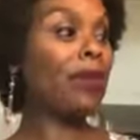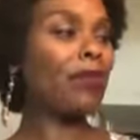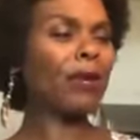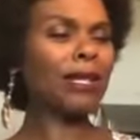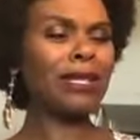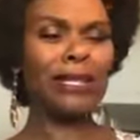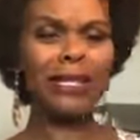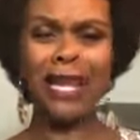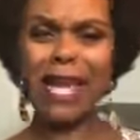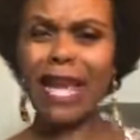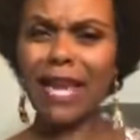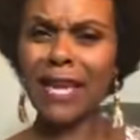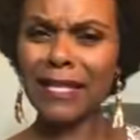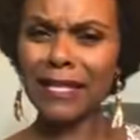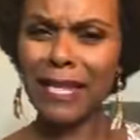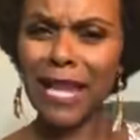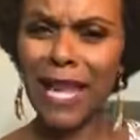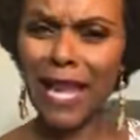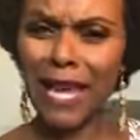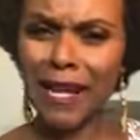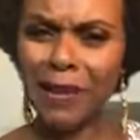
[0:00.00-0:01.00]
what's today's
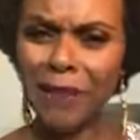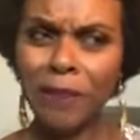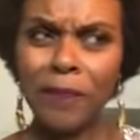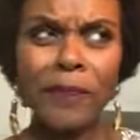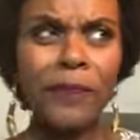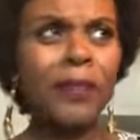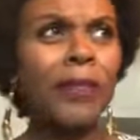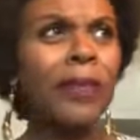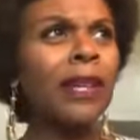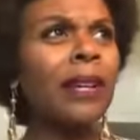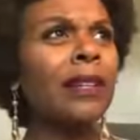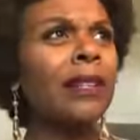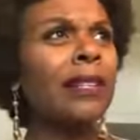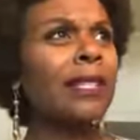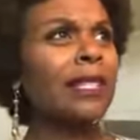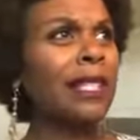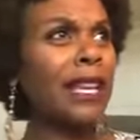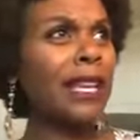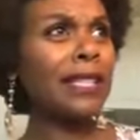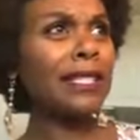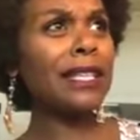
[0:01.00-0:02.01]
day? The
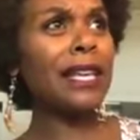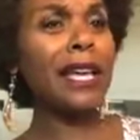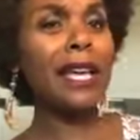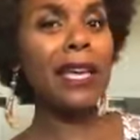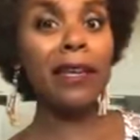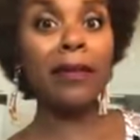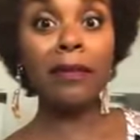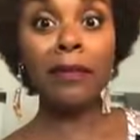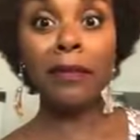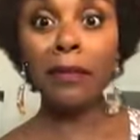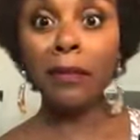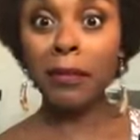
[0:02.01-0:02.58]
16th?